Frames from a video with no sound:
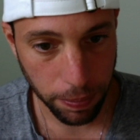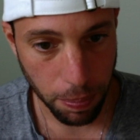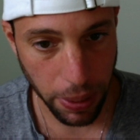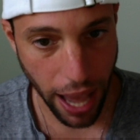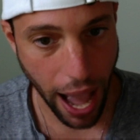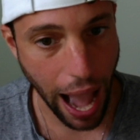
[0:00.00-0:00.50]

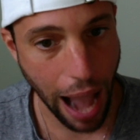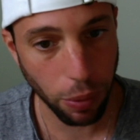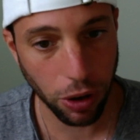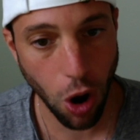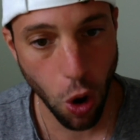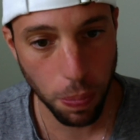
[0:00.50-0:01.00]
But yeah, I
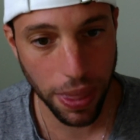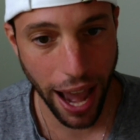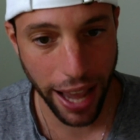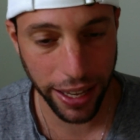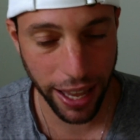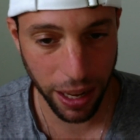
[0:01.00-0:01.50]
would hope that
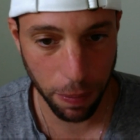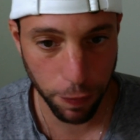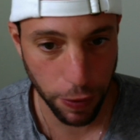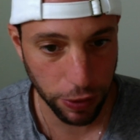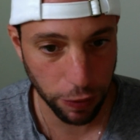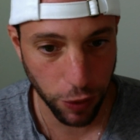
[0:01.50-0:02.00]
I can get him
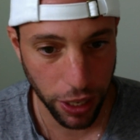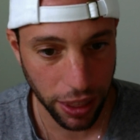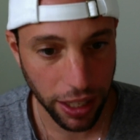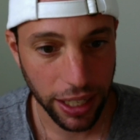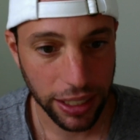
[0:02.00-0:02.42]
55th,